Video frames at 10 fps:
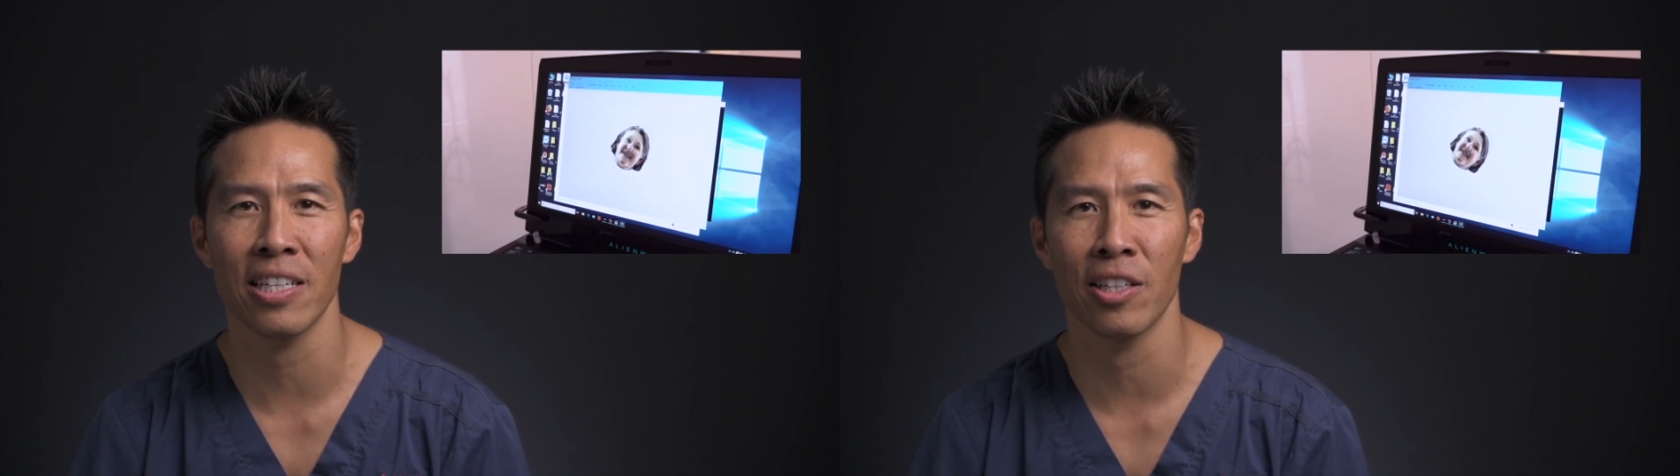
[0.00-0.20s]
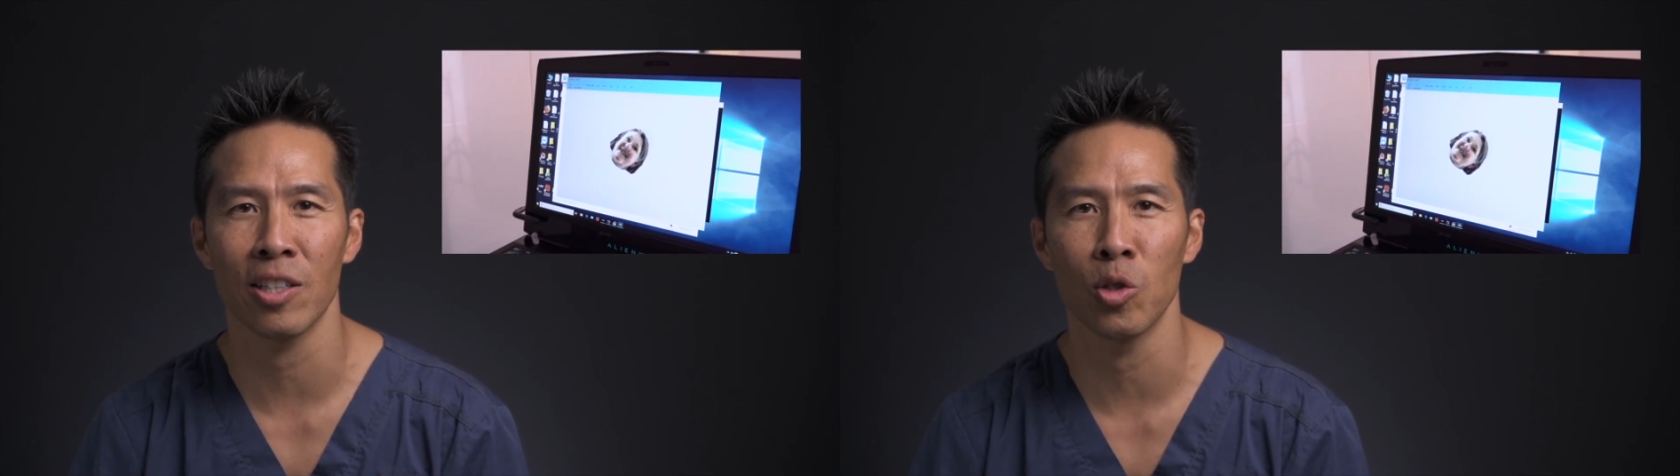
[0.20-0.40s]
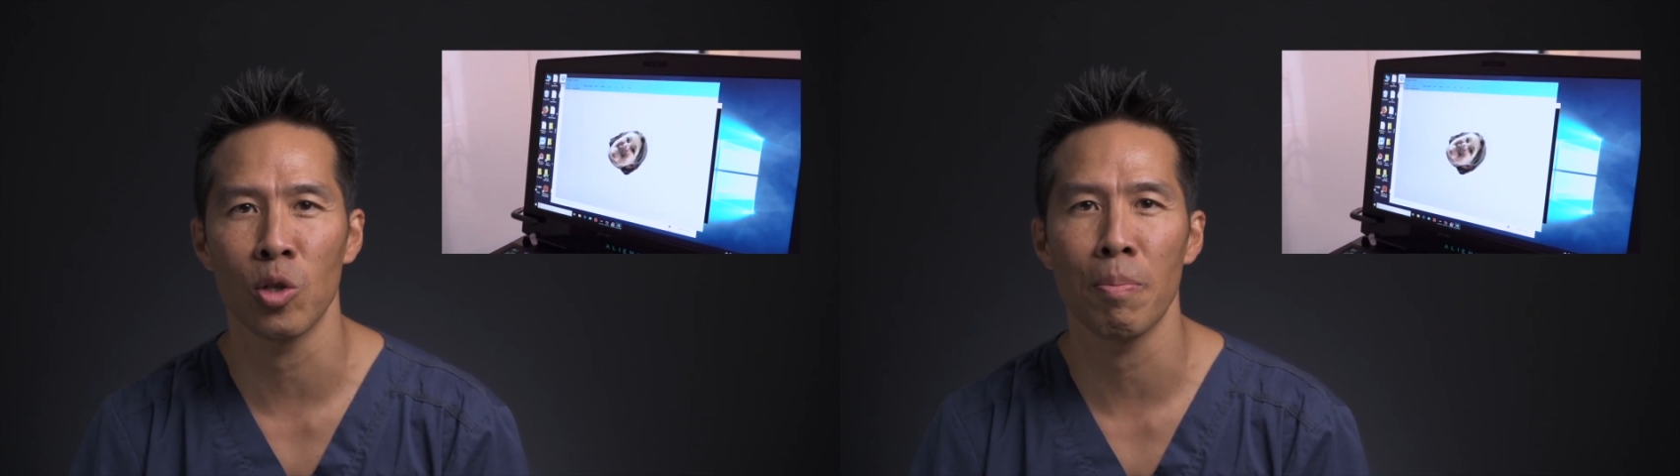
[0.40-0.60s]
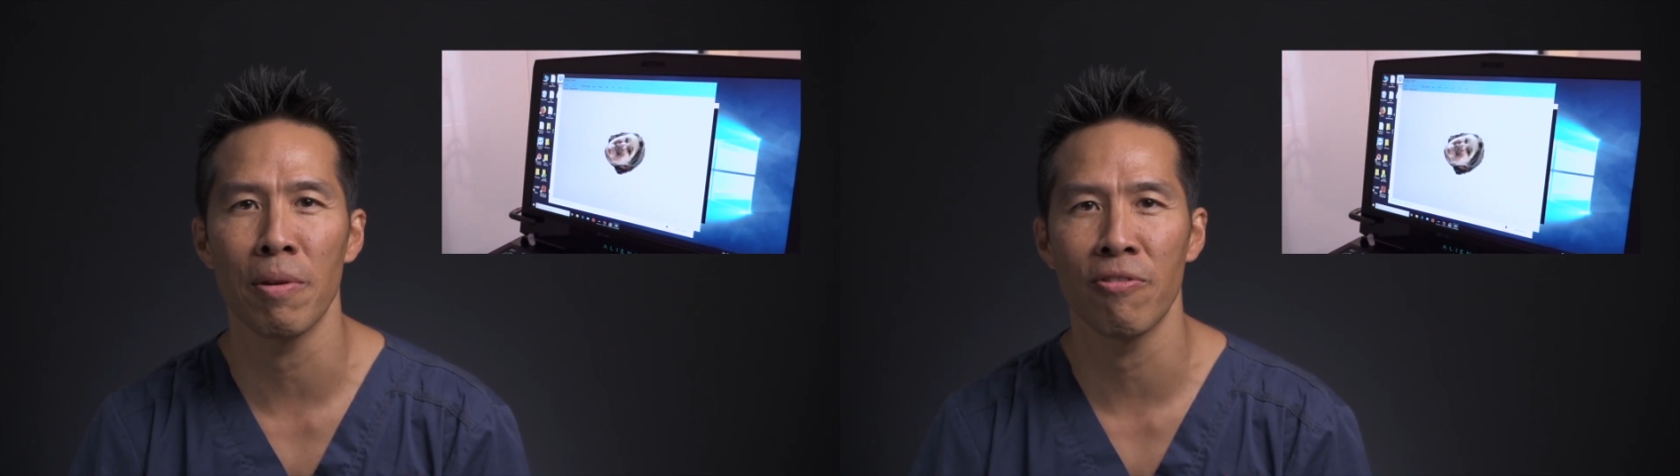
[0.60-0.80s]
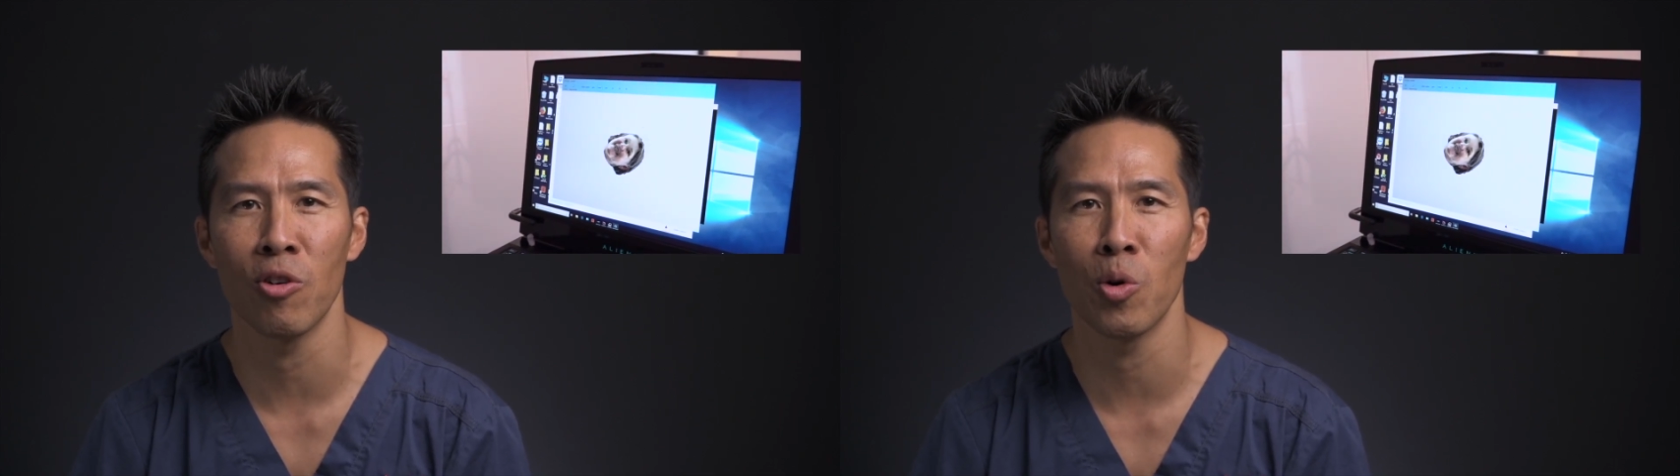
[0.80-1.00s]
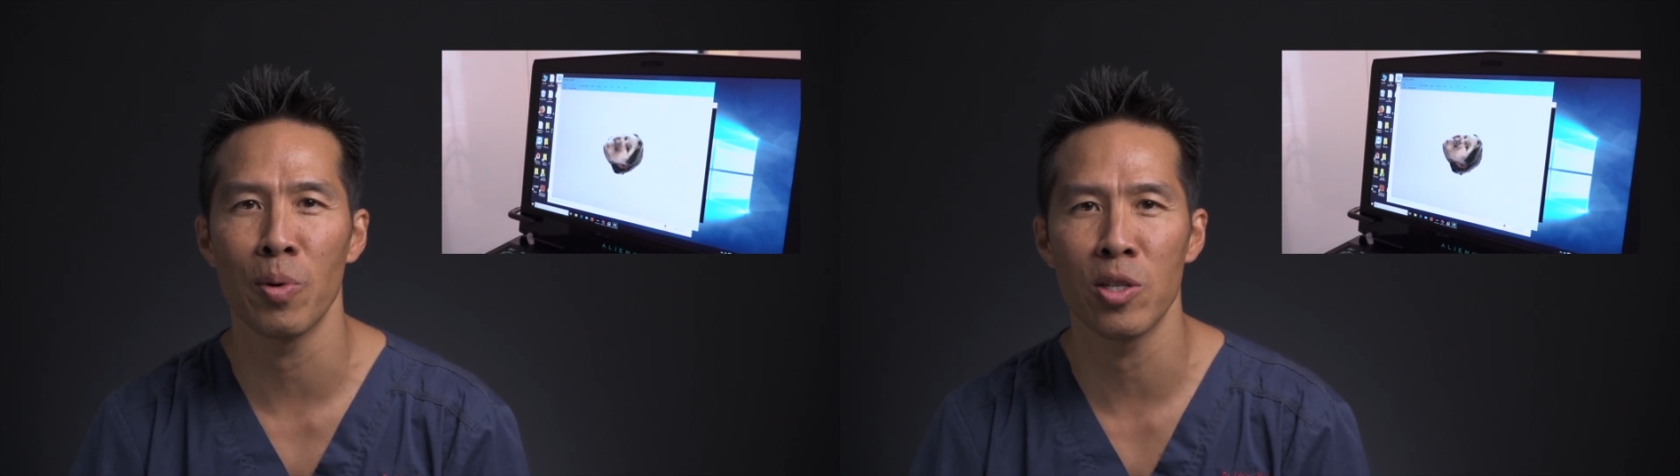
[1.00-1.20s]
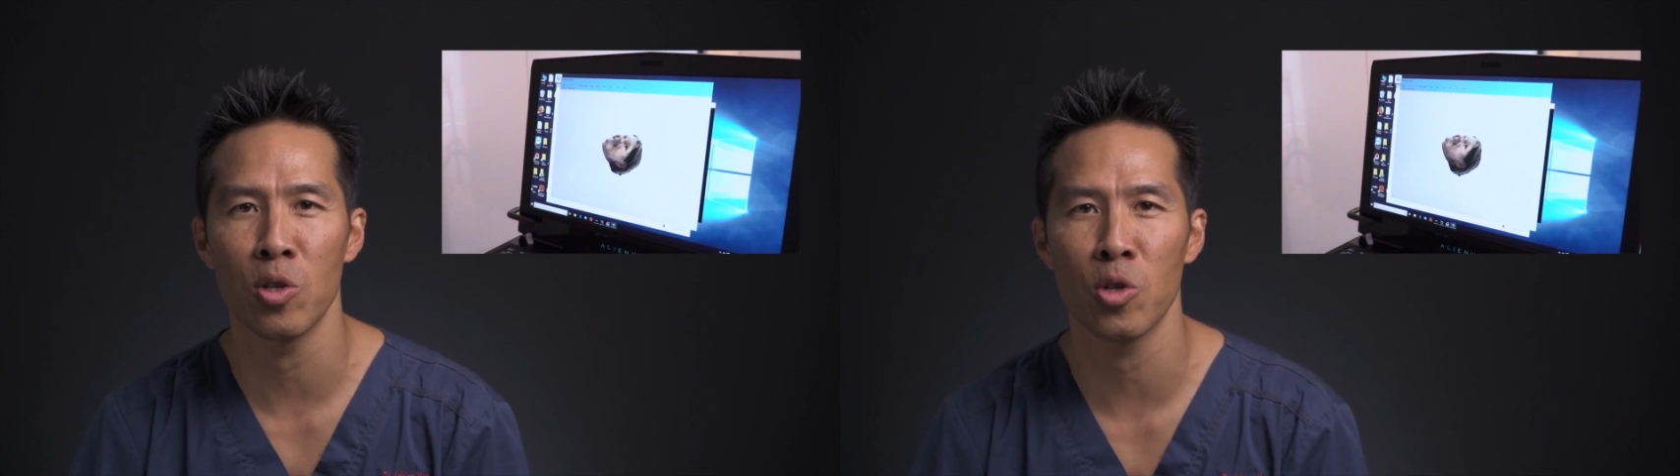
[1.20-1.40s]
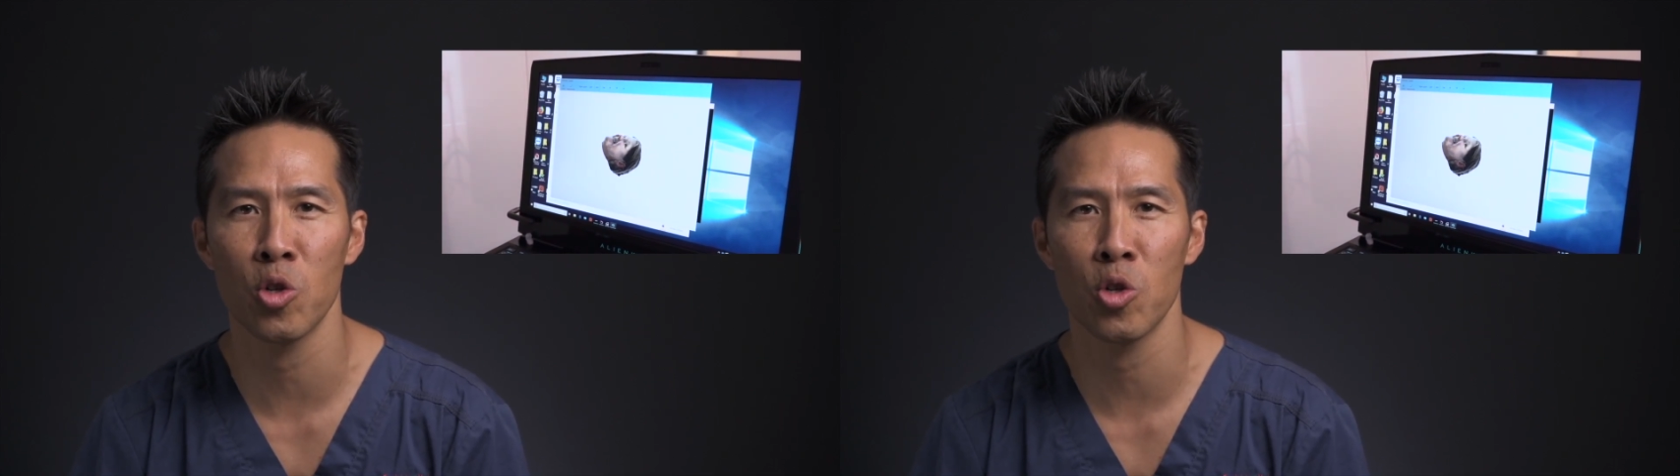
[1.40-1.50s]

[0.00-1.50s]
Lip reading: are going to look before we do